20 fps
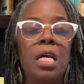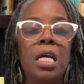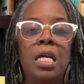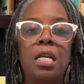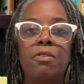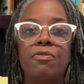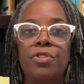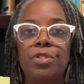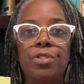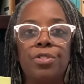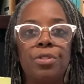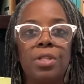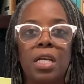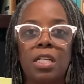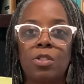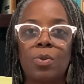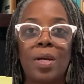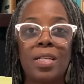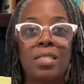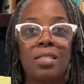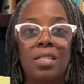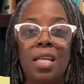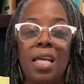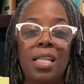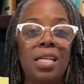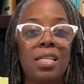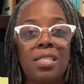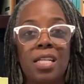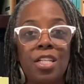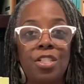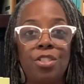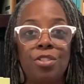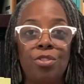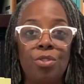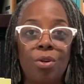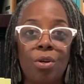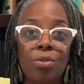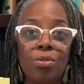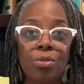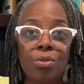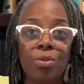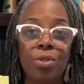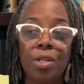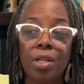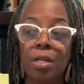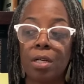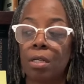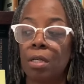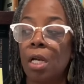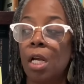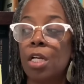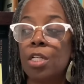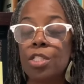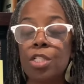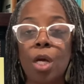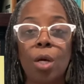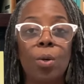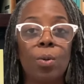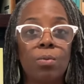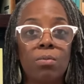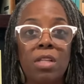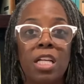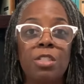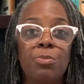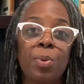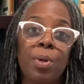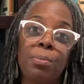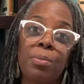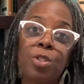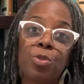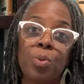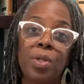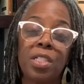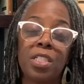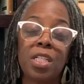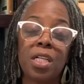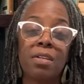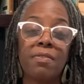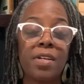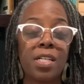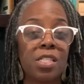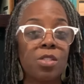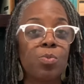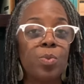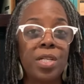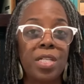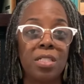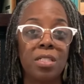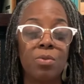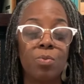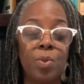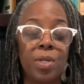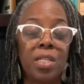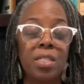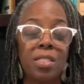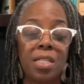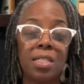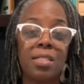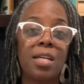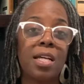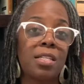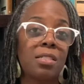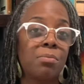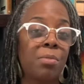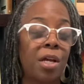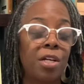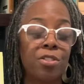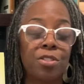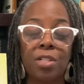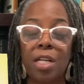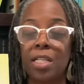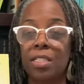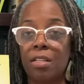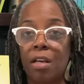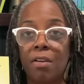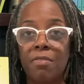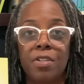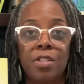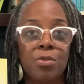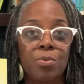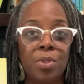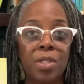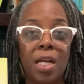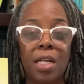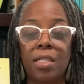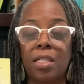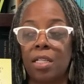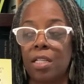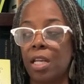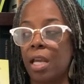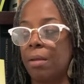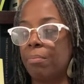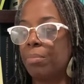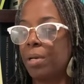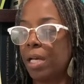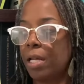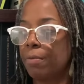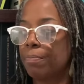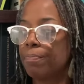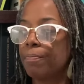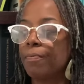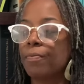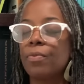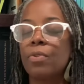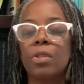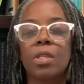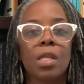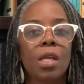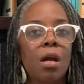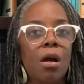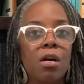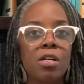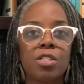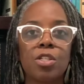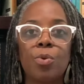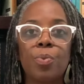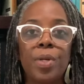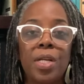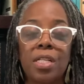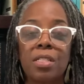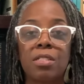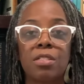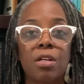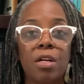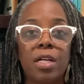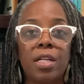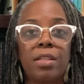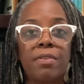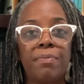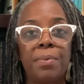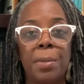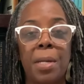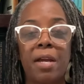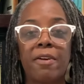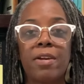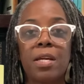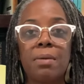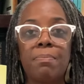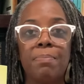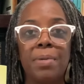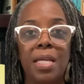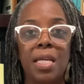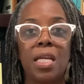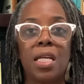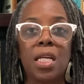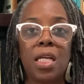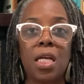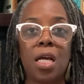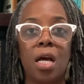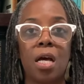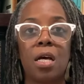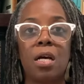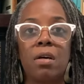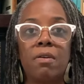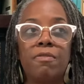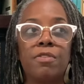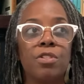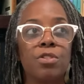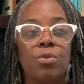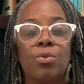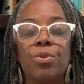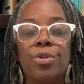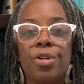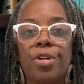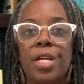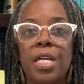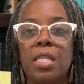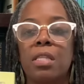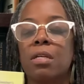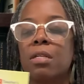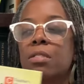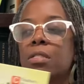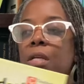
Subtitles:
And if you do that twice a day, that takes you to a whole school year. So that's pretty much what it took us. We did take some extra days off because we're not done yet. But also we didn't start at the very beginning of the school year either.